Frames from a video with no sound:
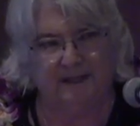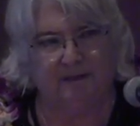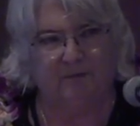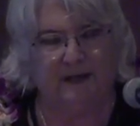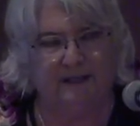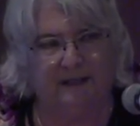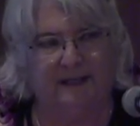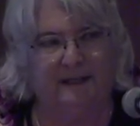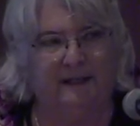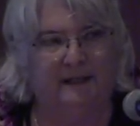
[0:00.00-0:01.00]

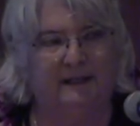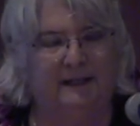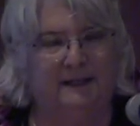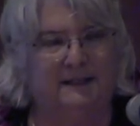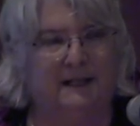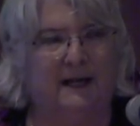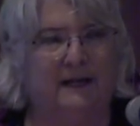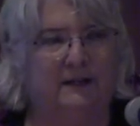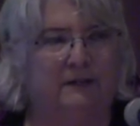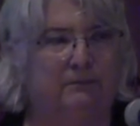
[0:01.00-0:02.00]
regulate the
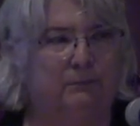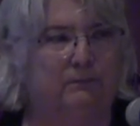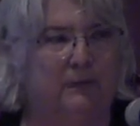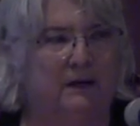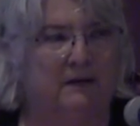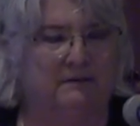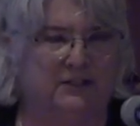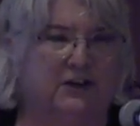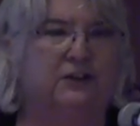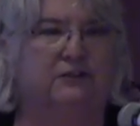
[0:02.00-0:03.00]
entire
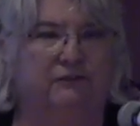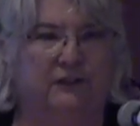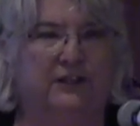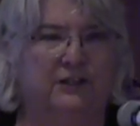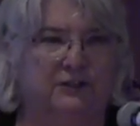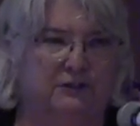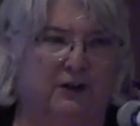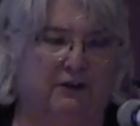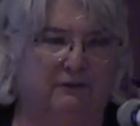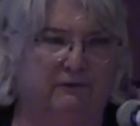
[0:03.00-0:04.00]
start to finish
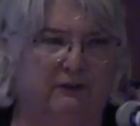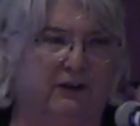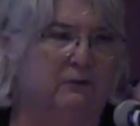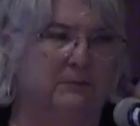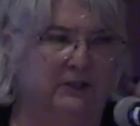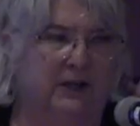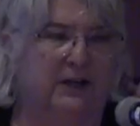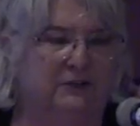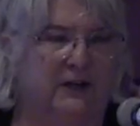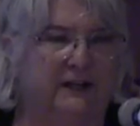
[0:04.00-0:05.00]
of government
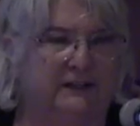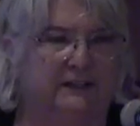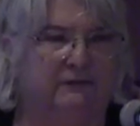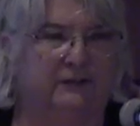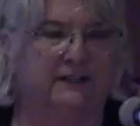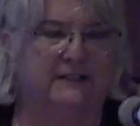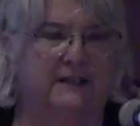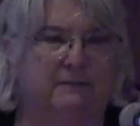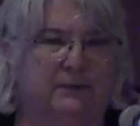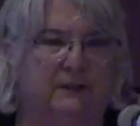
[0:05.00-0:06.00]
contracting, for
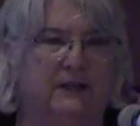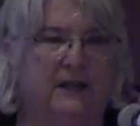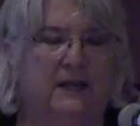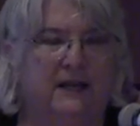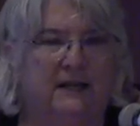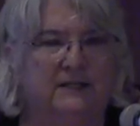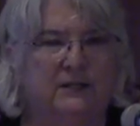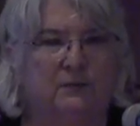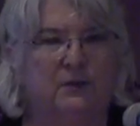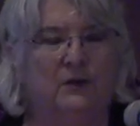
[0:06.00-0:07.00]
example. And
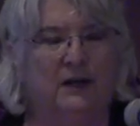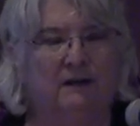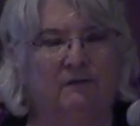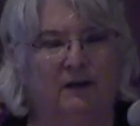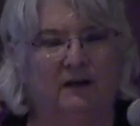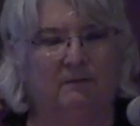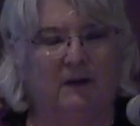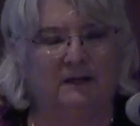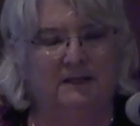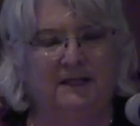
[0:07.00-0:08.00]
so when you have
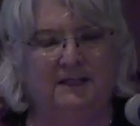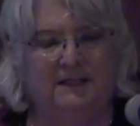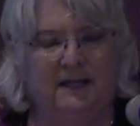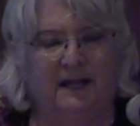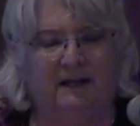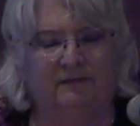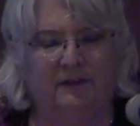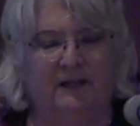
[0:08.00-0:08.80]
a need to have